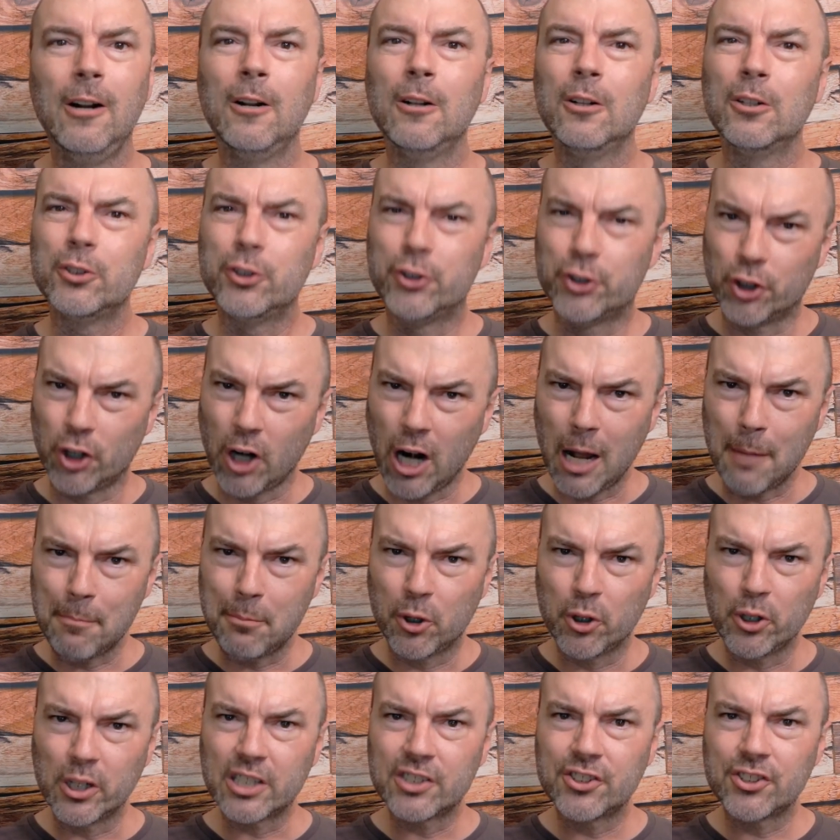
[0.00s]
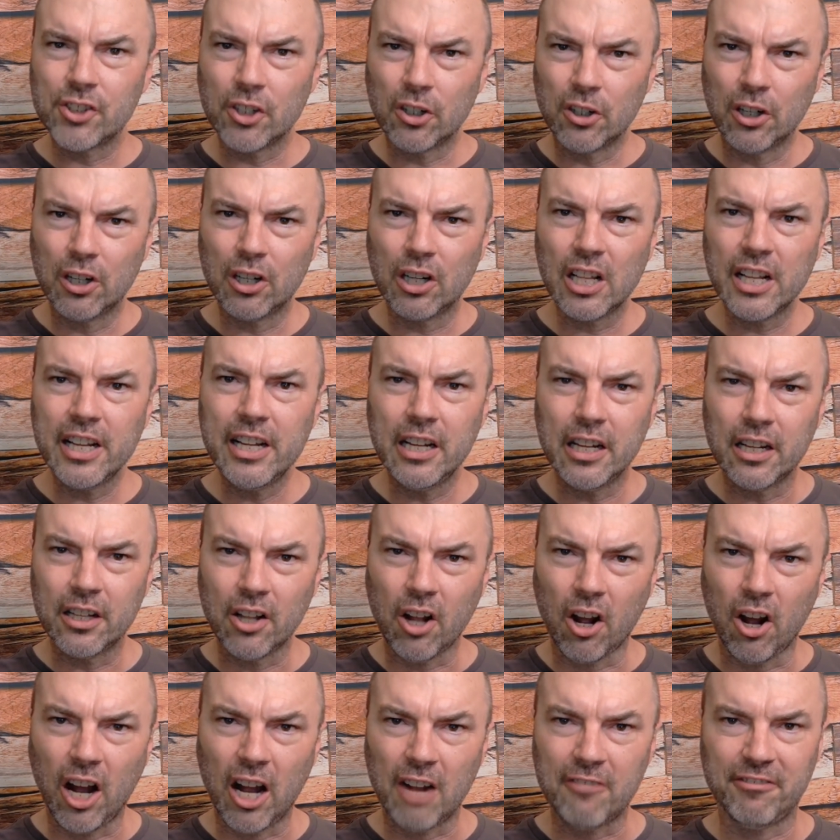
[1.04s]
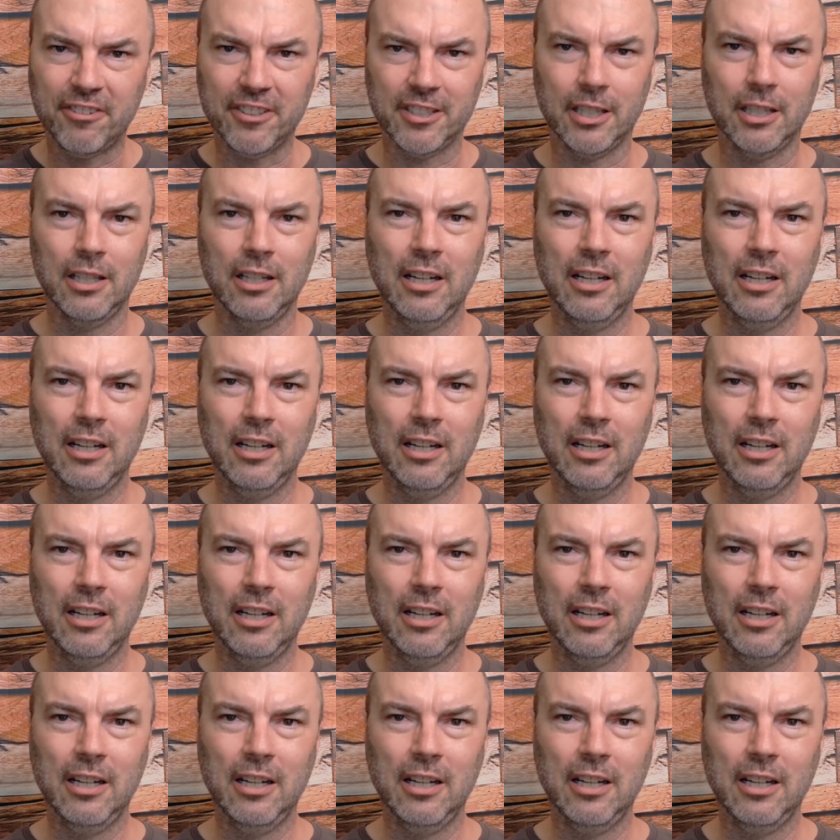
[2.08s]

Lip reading: Drop hooks early and often.